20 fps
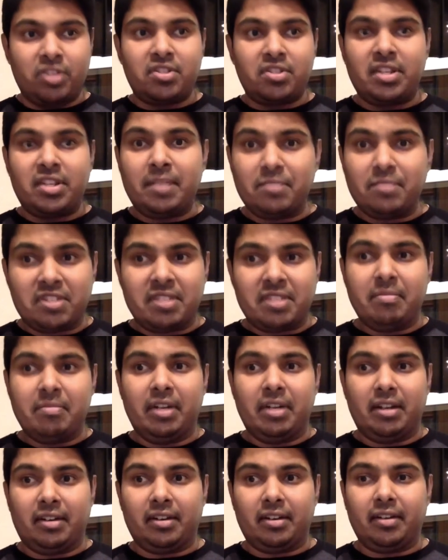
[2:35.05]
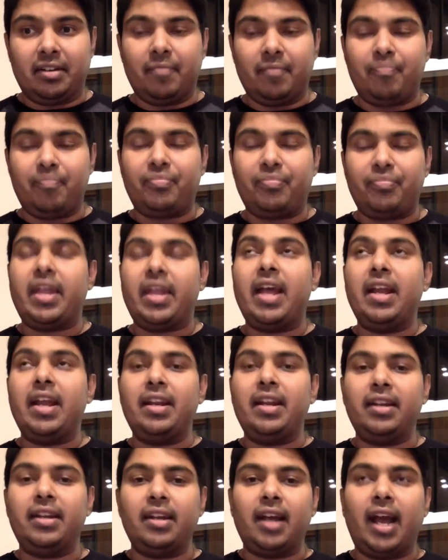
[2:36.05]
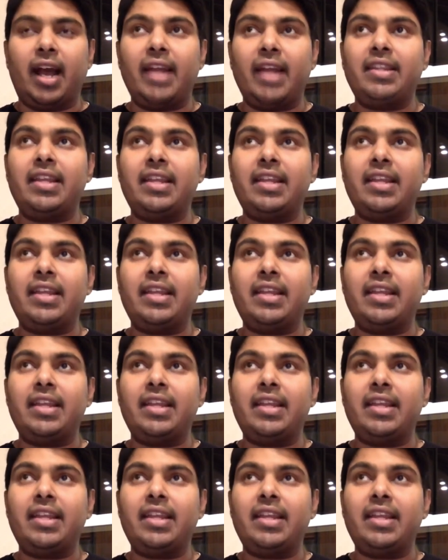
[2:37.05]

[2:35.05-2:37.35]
It seems similar. Then I